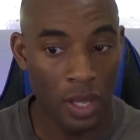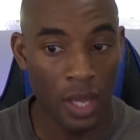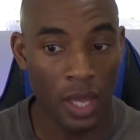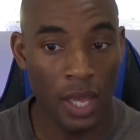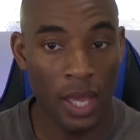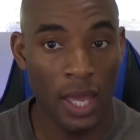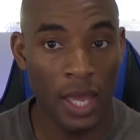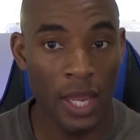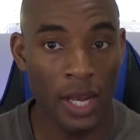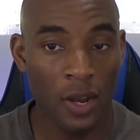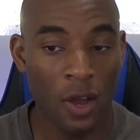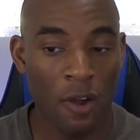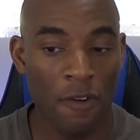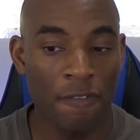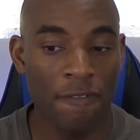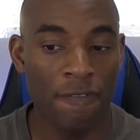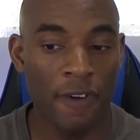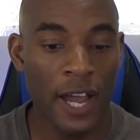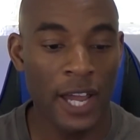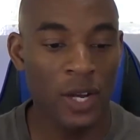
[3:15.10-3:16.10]
And our
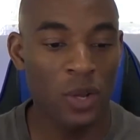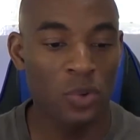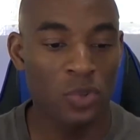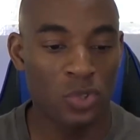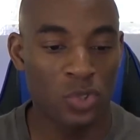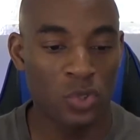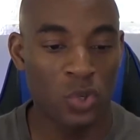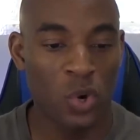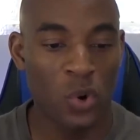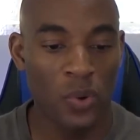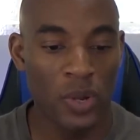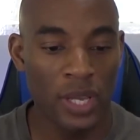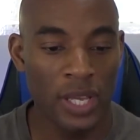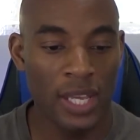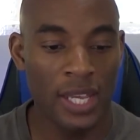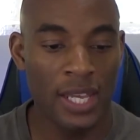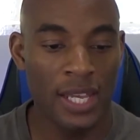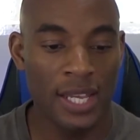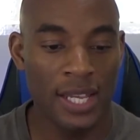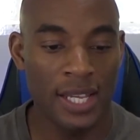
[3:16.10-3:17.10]
final story
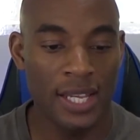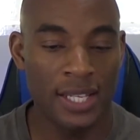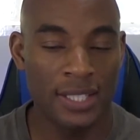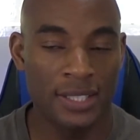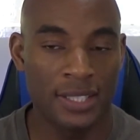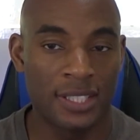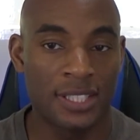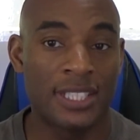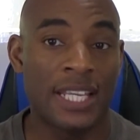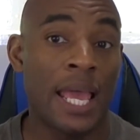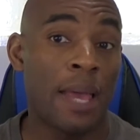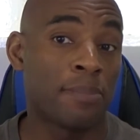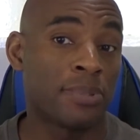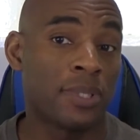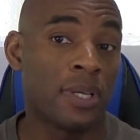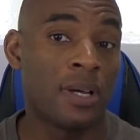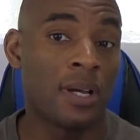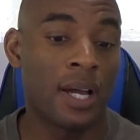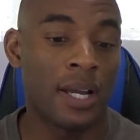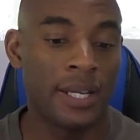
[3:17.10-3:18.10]
is
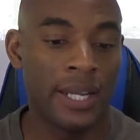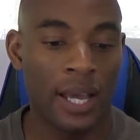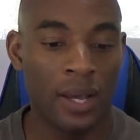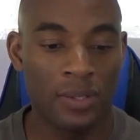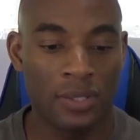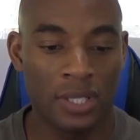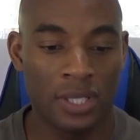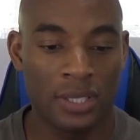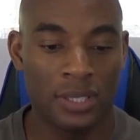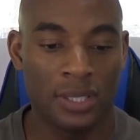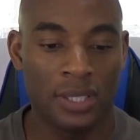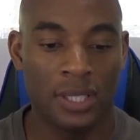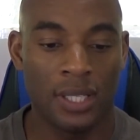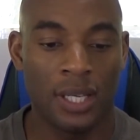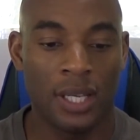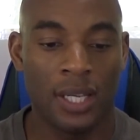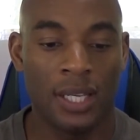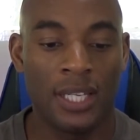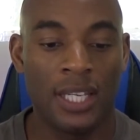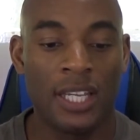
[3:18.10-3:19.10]
Samsung announces
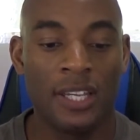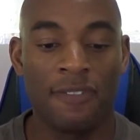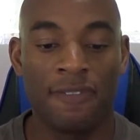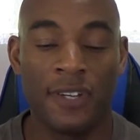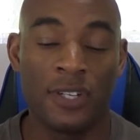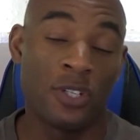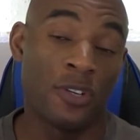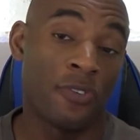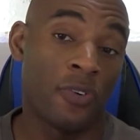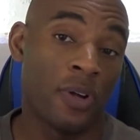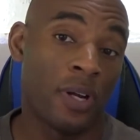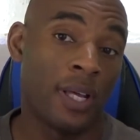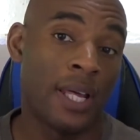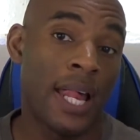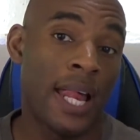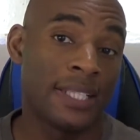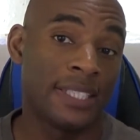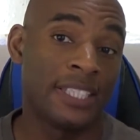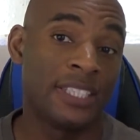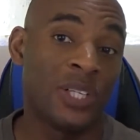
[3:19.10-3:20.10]
a key feature for the
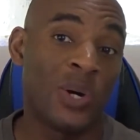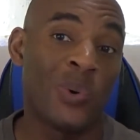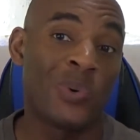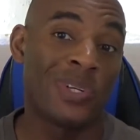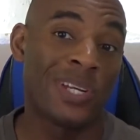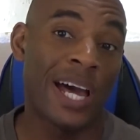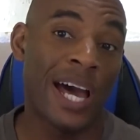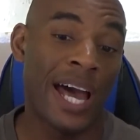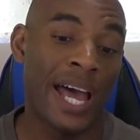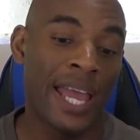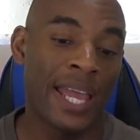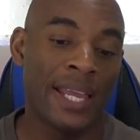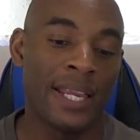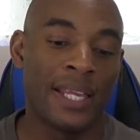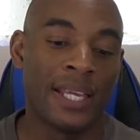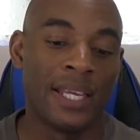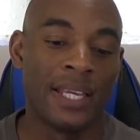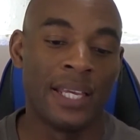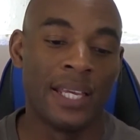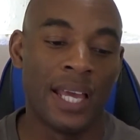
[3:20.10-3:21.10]
Galaxy Note 9,
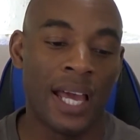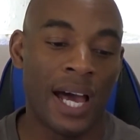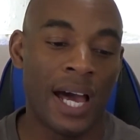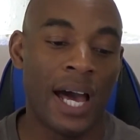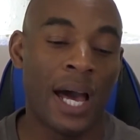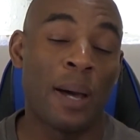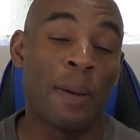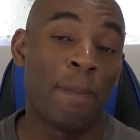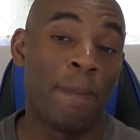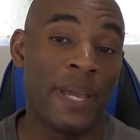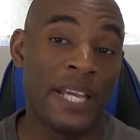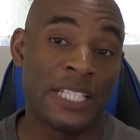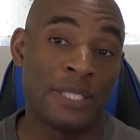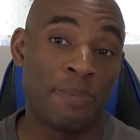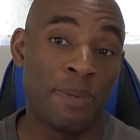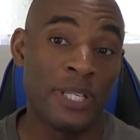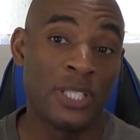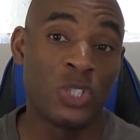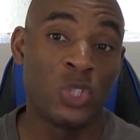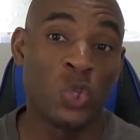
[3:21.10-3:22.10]

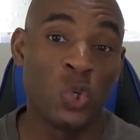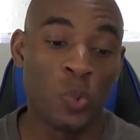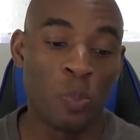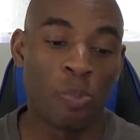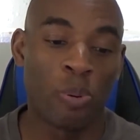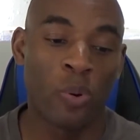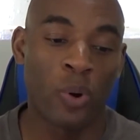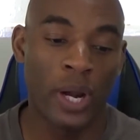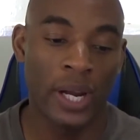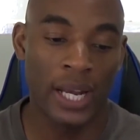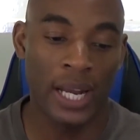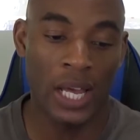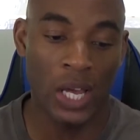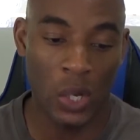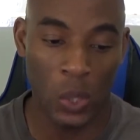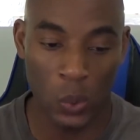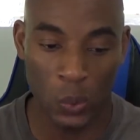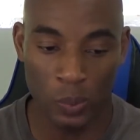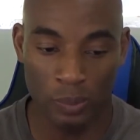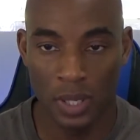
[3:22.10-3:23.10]
Bixby
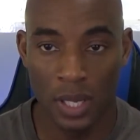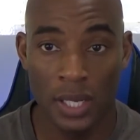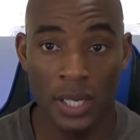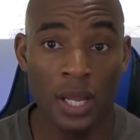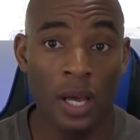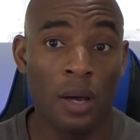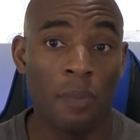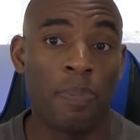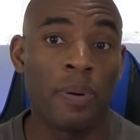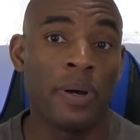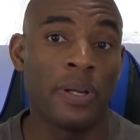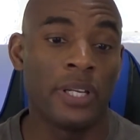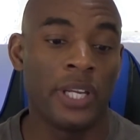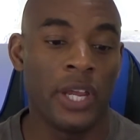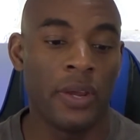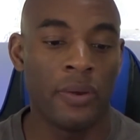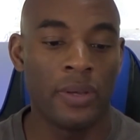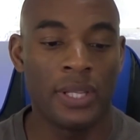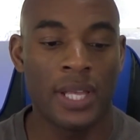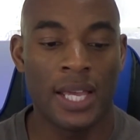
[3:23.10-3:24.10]
2.0. Now, upon
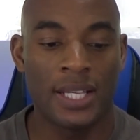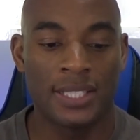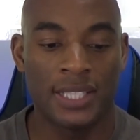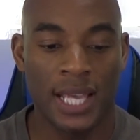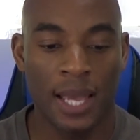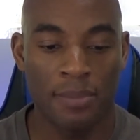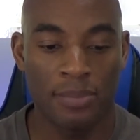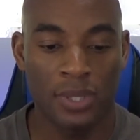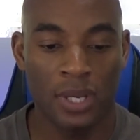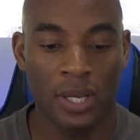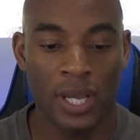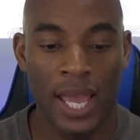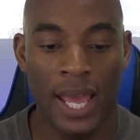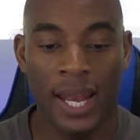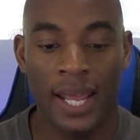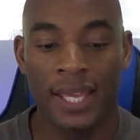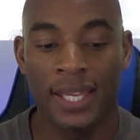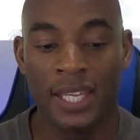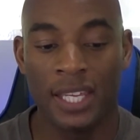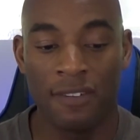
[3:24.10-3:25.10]
hearing that Samsung had
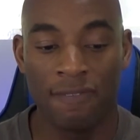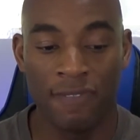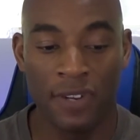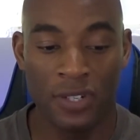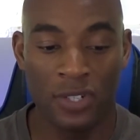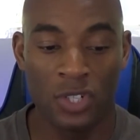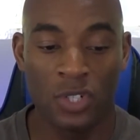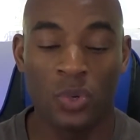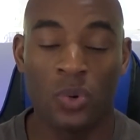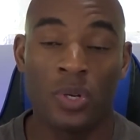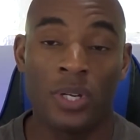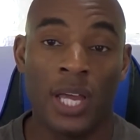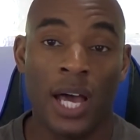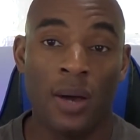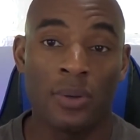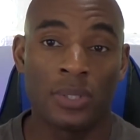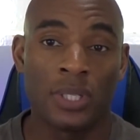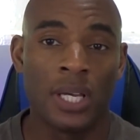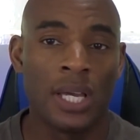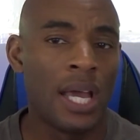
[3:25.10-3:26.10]
a key feature to
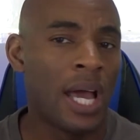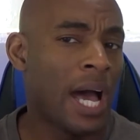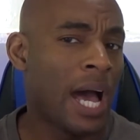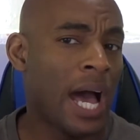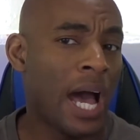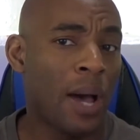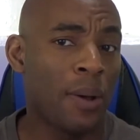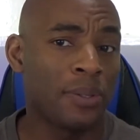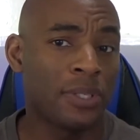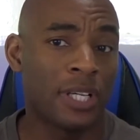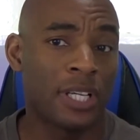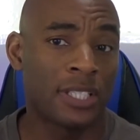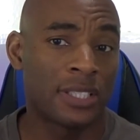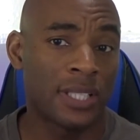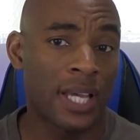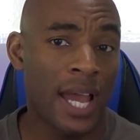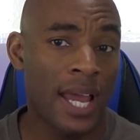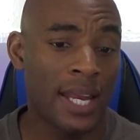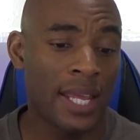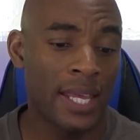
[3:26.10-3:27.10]
announce, I was
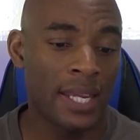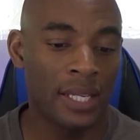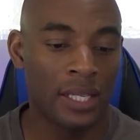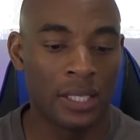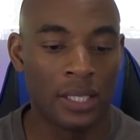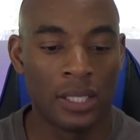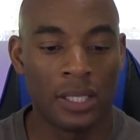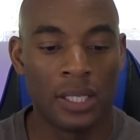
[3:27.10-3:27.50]
excited